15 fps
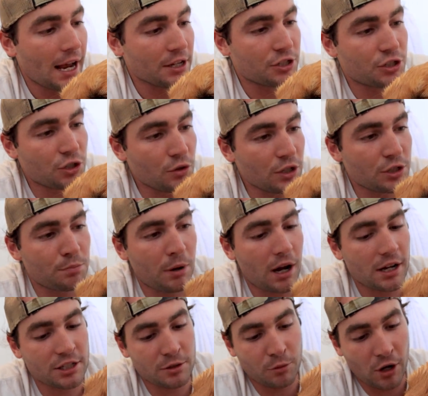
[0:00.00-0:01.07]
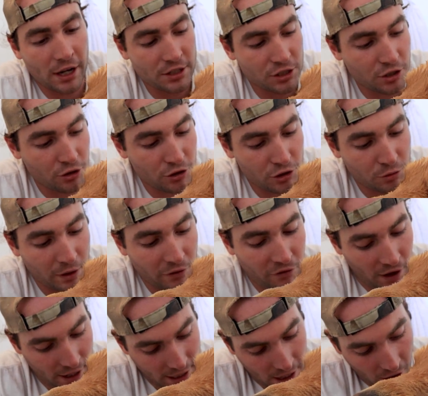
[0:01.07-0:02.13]
as soon as possible, as soon as we
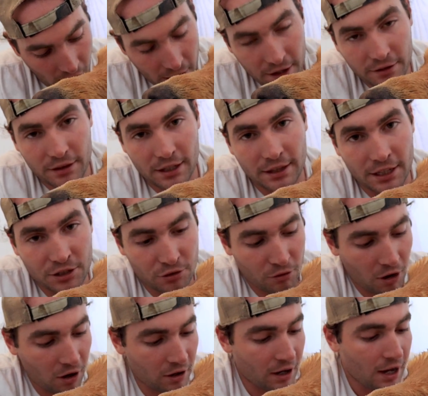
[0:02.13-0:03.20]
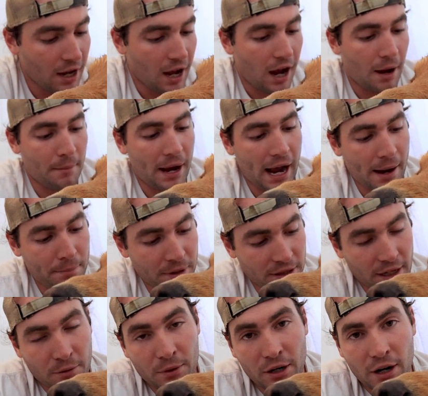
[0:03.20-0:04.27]
find out anything that's wrong. I'm happy
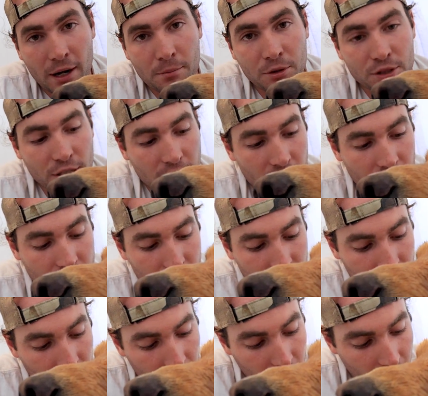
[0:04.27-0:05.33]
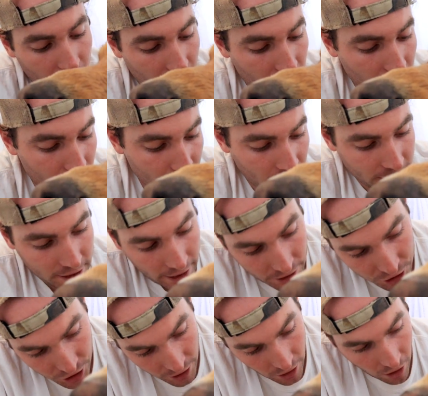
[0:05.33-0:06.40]
that we were able to get to the
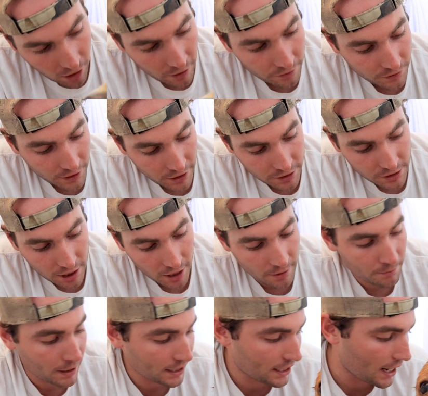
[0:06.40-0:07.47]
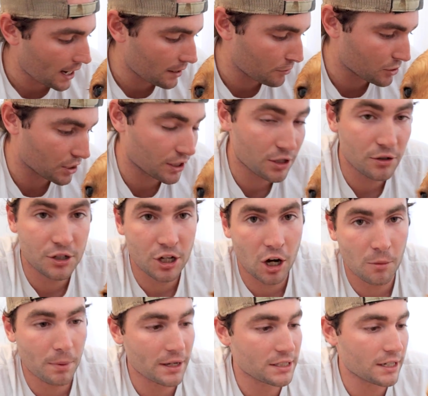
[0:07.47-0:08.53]
attention on this. My dad was a huge
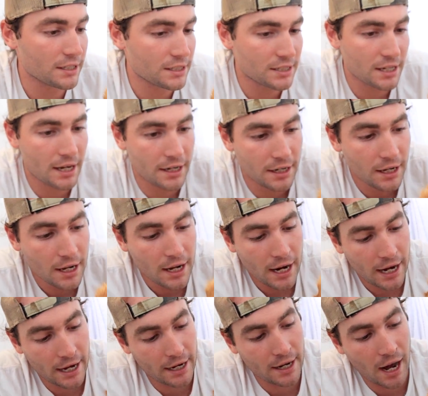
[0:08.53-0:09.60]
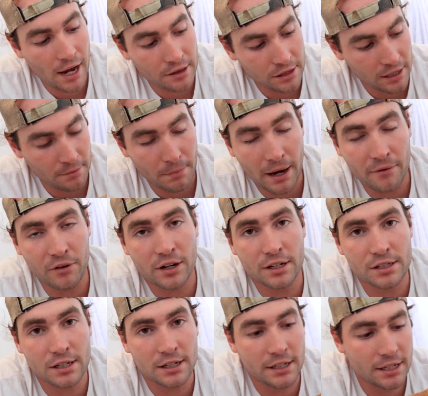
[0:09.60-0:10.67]
help, as I'd said, and I think Maverick
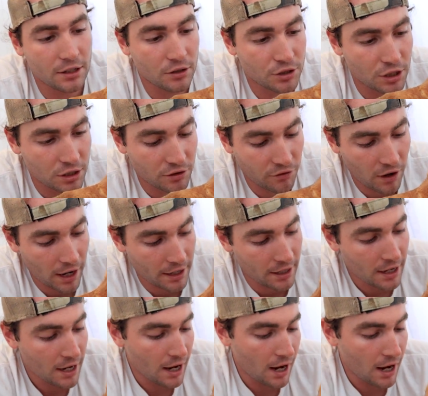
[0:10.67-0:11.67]
is going to heal just fine.